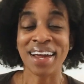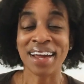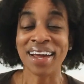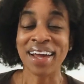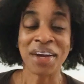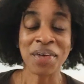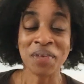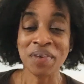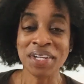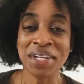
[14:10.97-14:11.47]

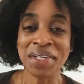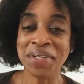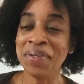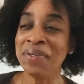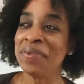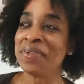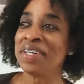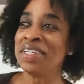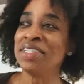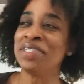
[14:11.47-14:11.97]
I really
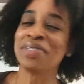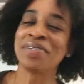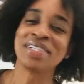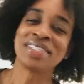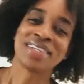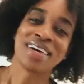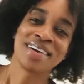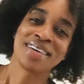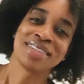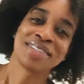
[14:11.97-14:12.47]
do enjoy
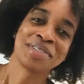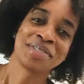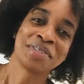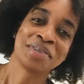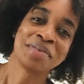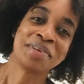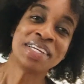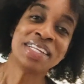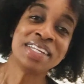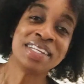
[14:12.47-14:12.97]
talking to
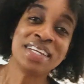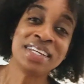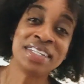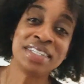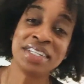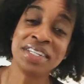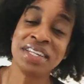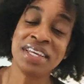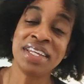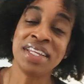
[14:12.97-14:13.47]
him,
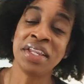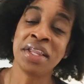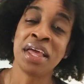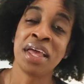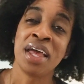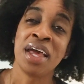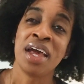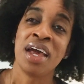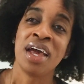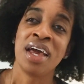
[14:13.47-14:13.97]
and
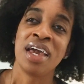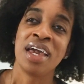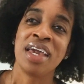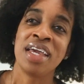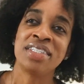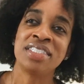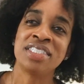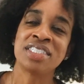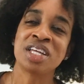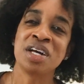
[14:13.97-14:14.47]

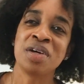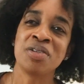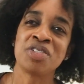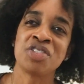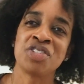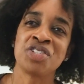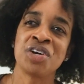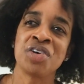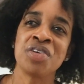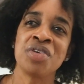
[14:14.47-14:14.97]
it just goes to
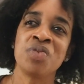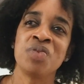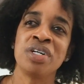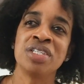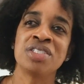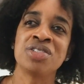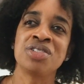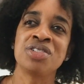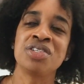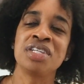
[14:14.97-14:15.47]
show you,
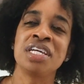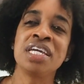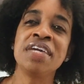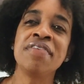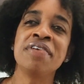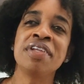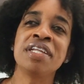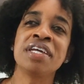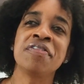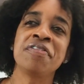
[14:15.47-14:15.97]
once,
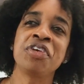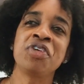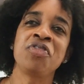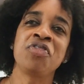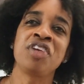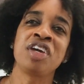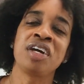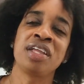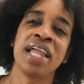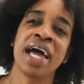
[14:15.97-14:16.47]
even if you
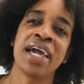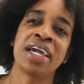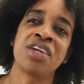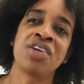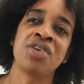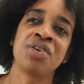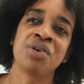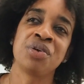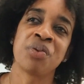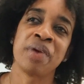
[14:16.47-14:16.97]
feel like
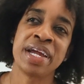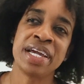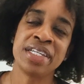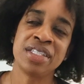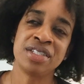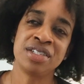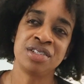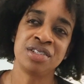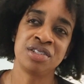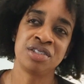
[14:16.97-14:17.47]
you're
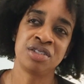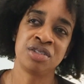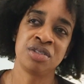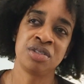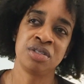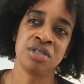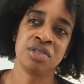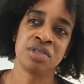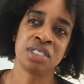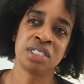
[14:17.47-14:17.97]
raising your
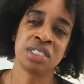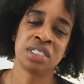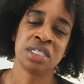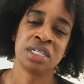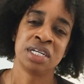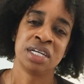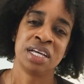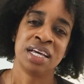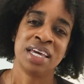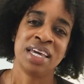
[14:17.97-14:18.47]
children
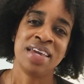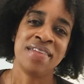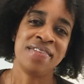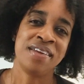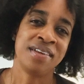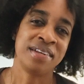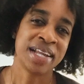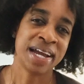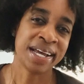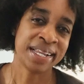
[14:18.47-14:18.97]
and
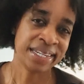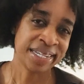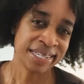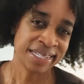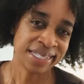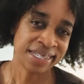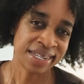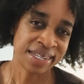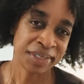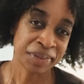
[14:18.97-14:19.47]
they're not
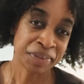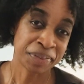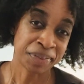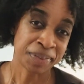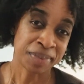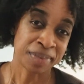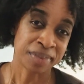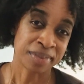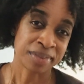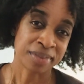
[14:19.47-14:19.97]
listening,
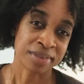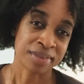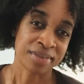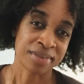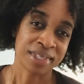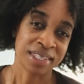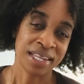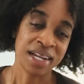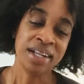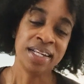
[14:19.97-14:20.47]

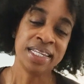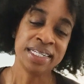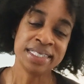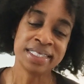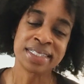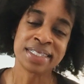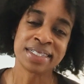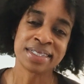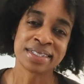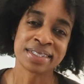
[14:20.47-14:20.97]
they're
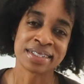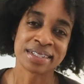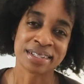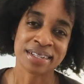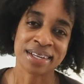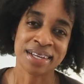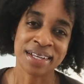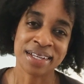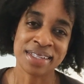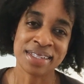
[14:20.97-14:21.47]
listening,
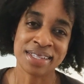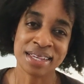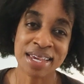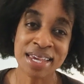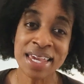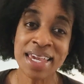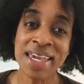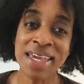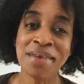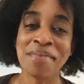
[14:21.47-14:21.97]
because
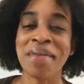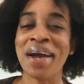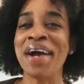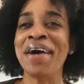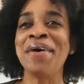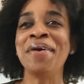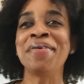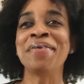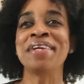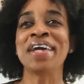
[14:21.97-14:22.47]

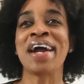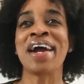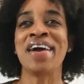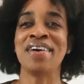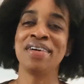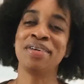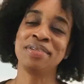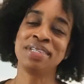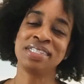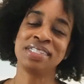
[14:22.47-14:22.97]

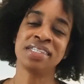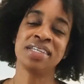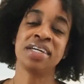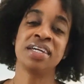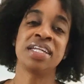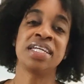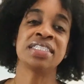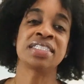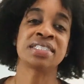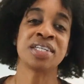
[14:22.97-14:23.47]
our oldest
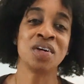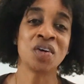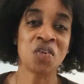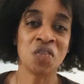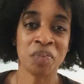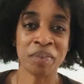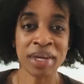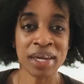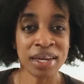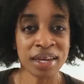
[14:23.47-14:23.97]
son has
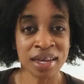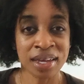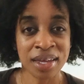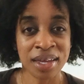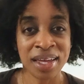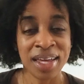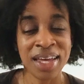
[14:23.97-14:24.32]
told me,